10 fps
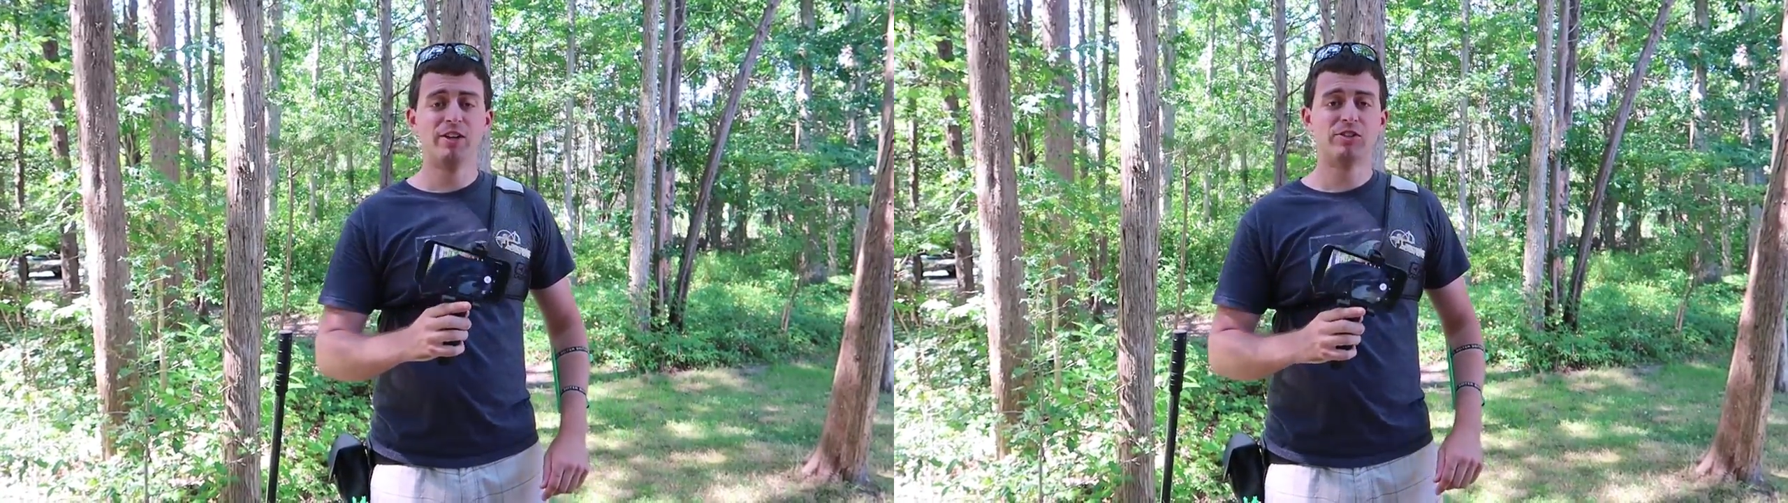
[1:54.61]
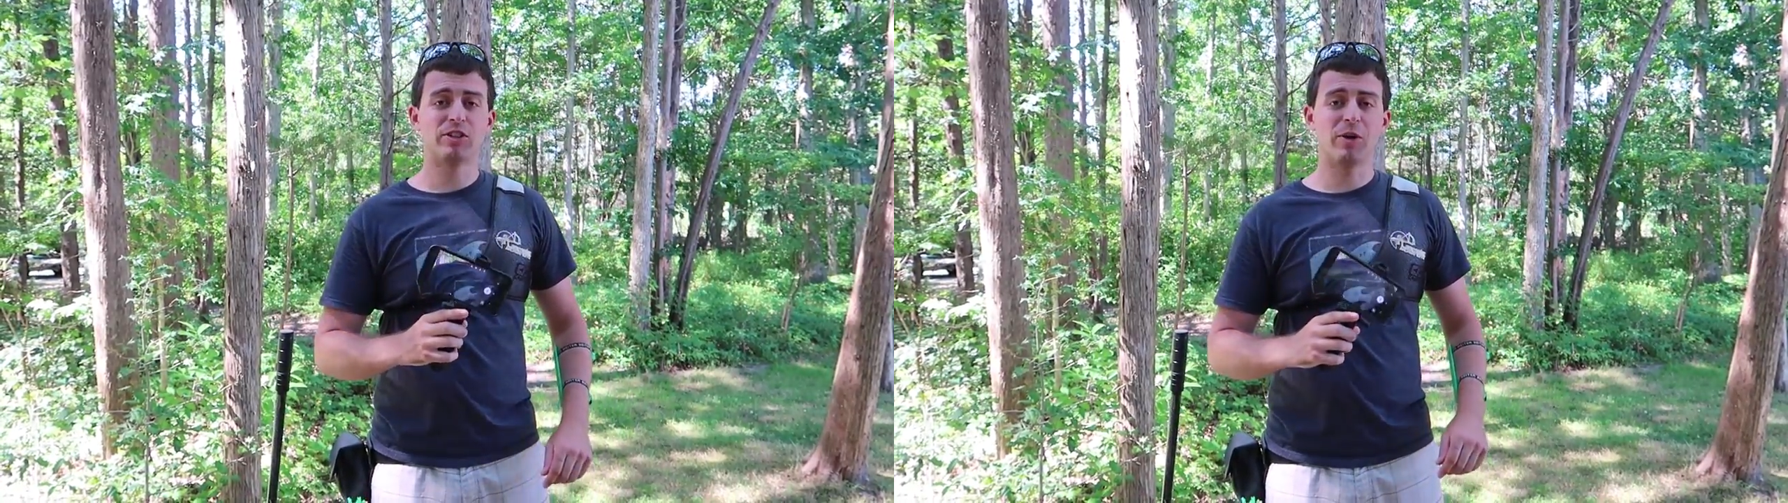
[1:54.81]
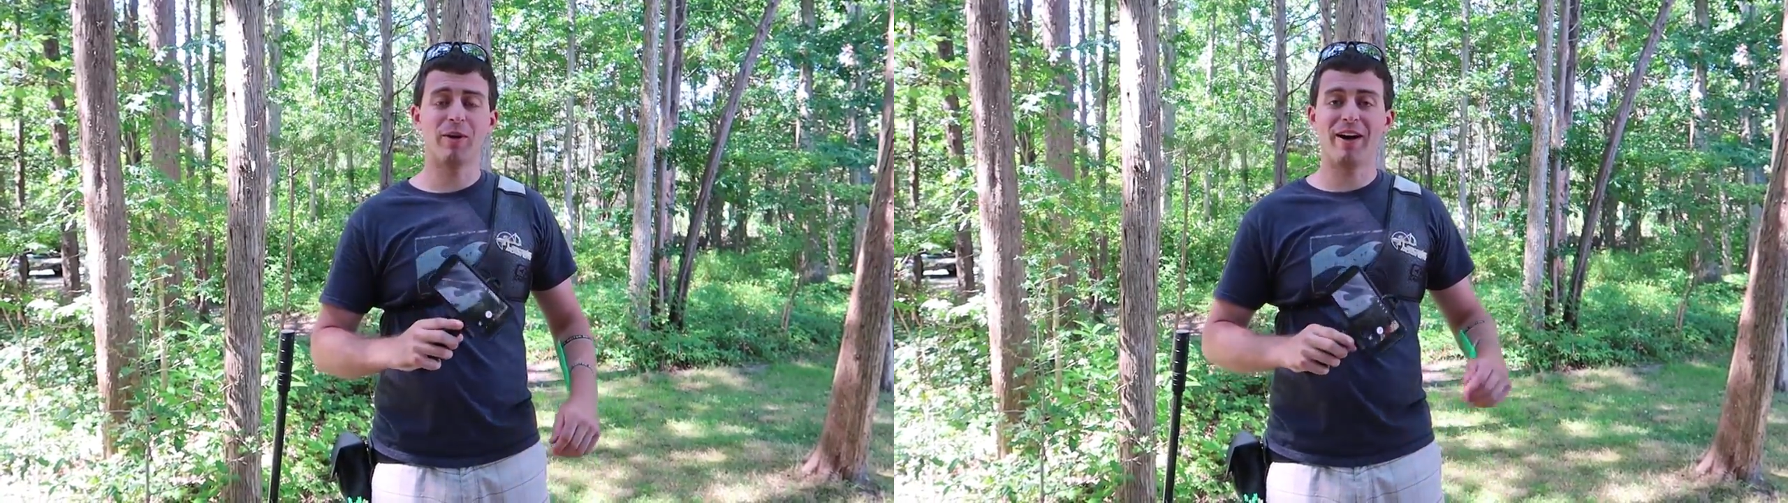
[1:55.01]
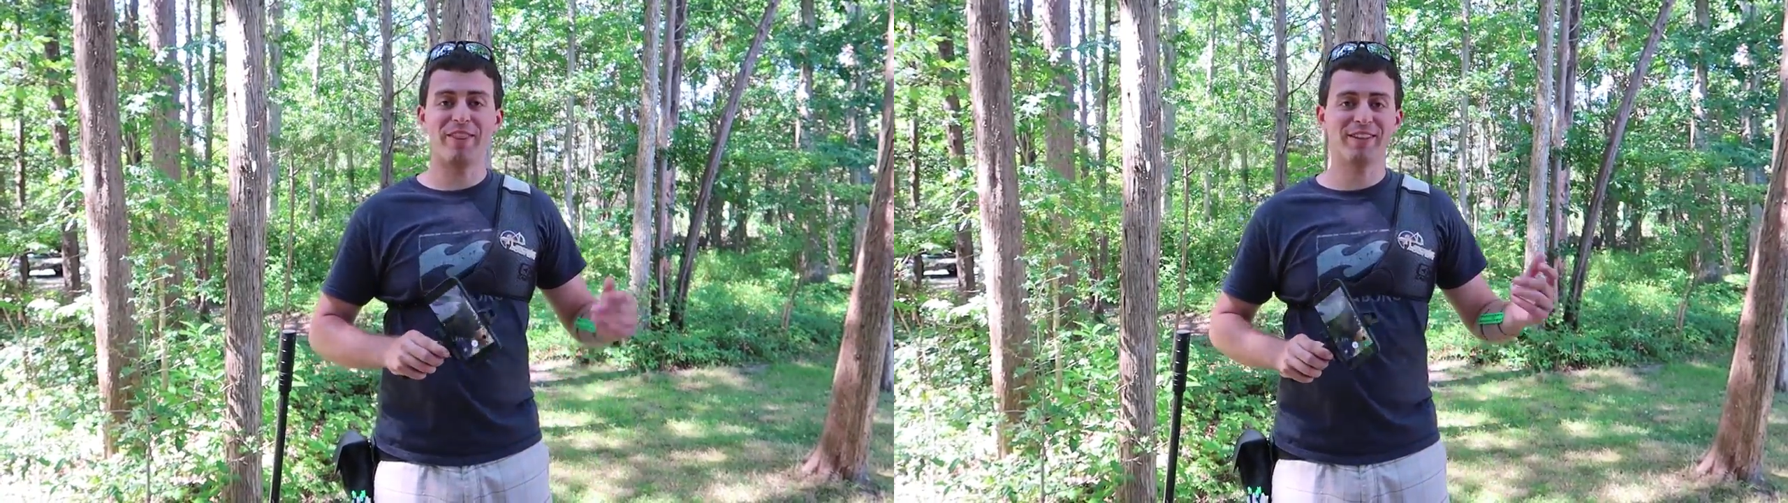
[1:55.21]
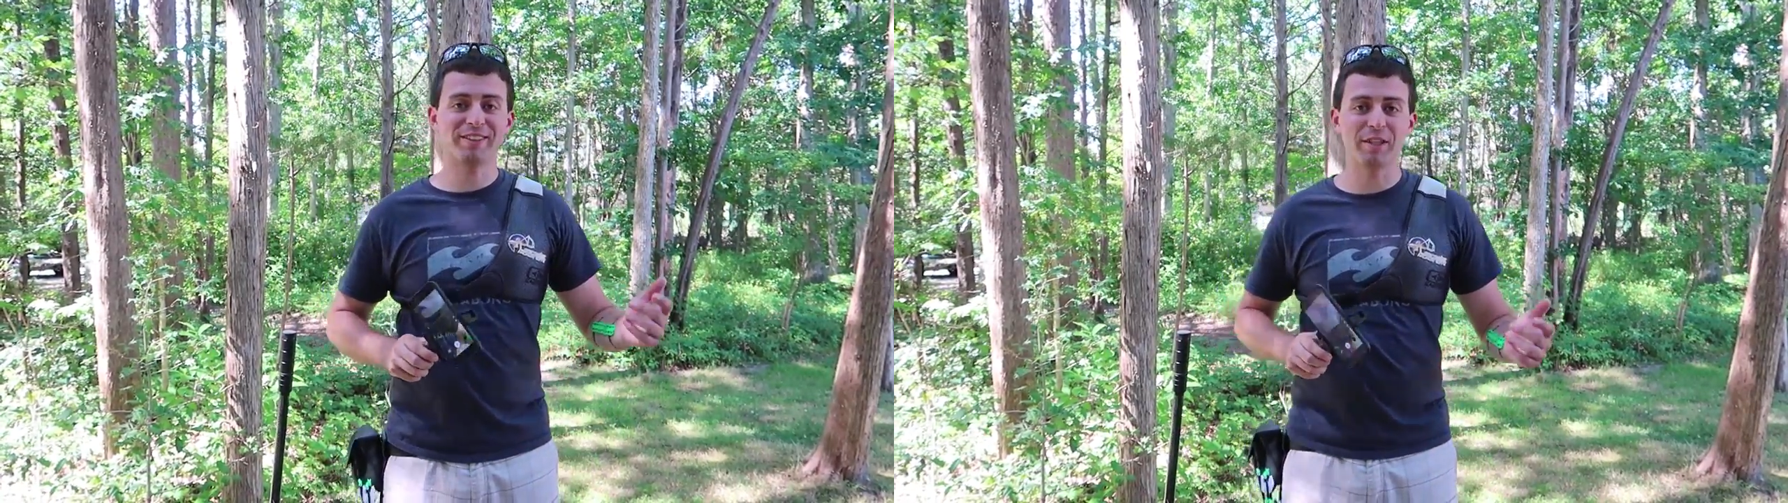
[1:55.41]
So I
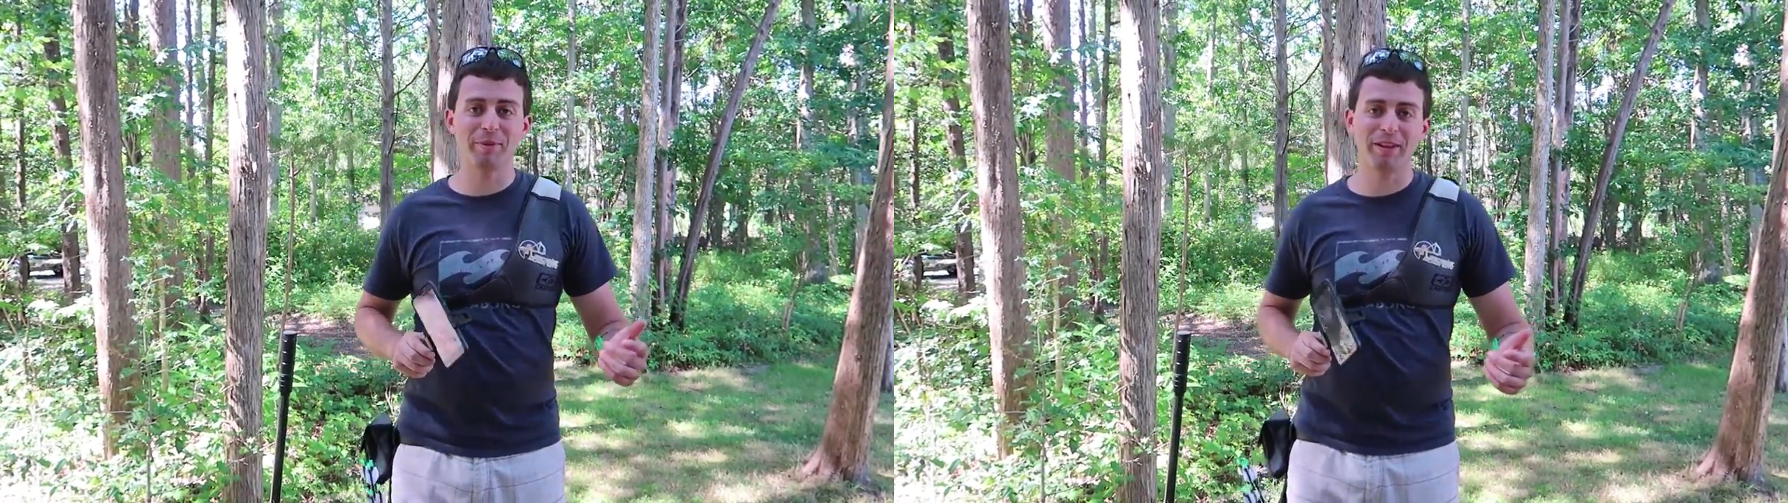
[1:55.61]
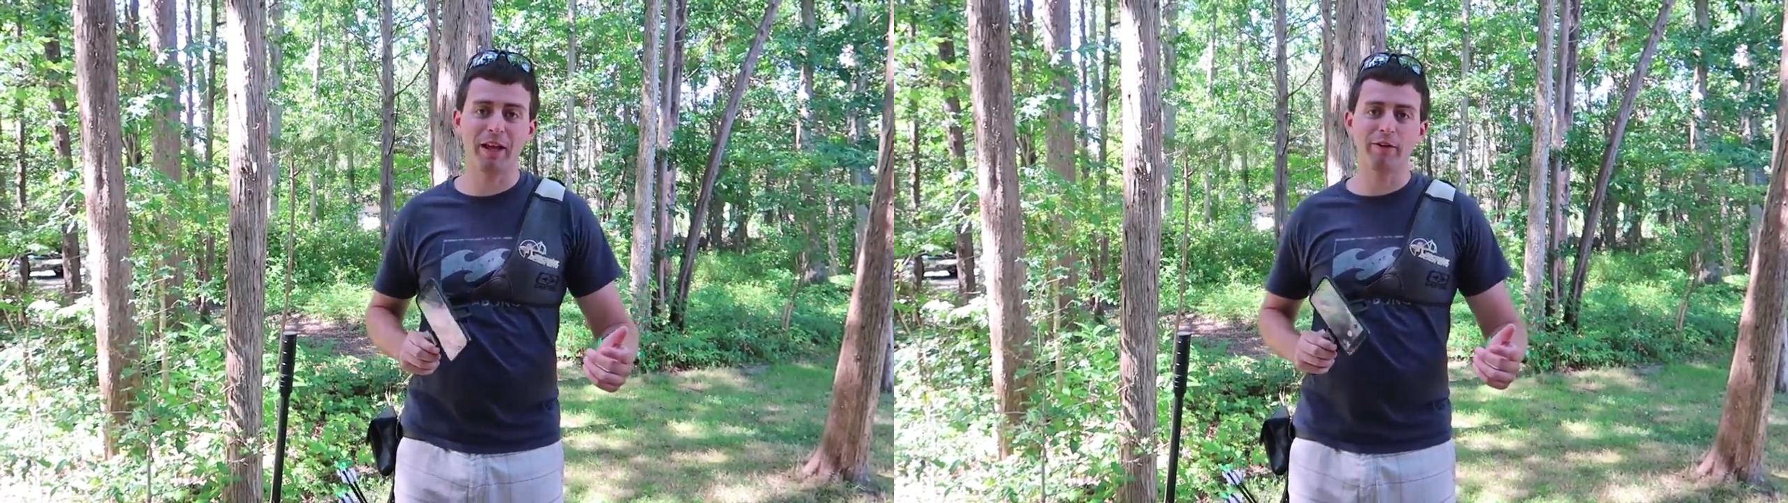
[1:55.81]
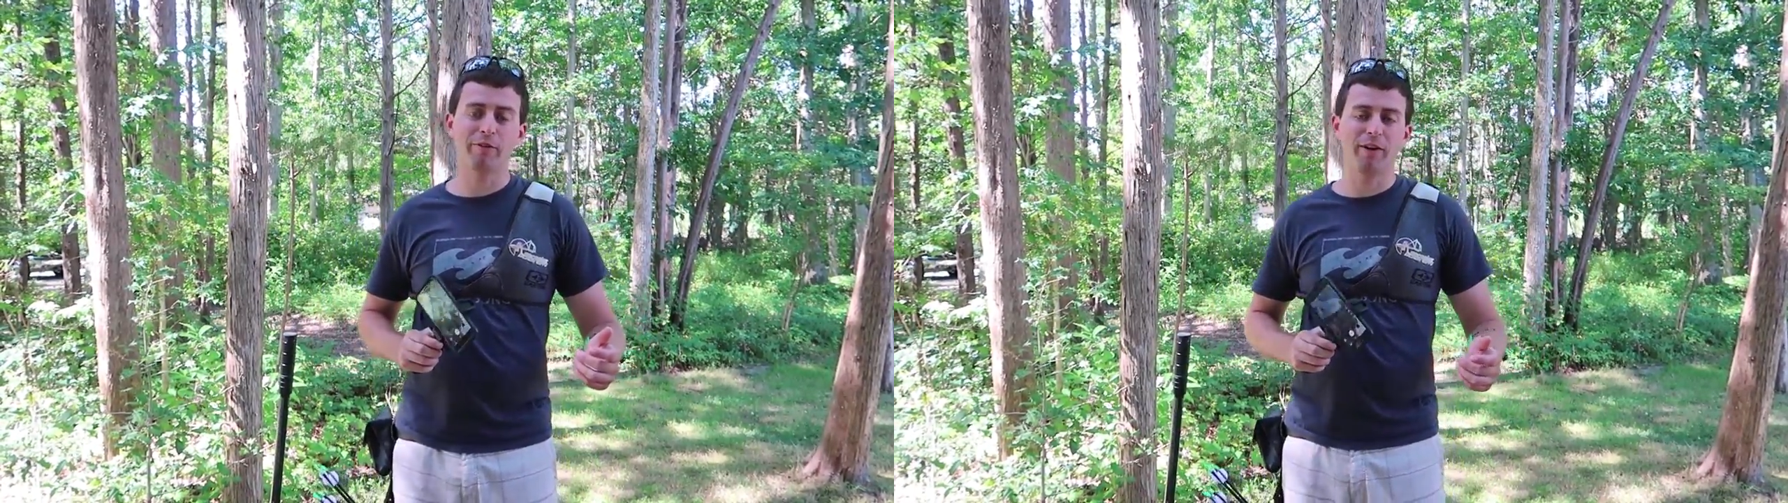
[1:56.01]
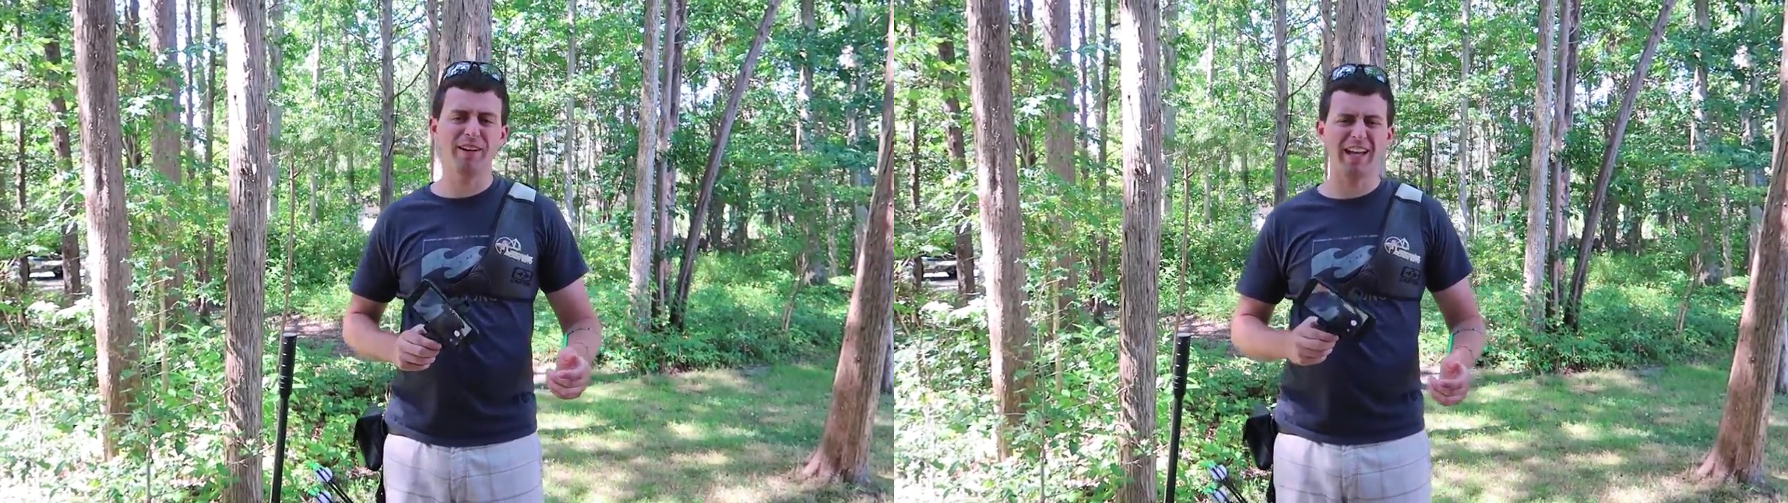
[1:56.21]
think this is gonna be a lot of fun.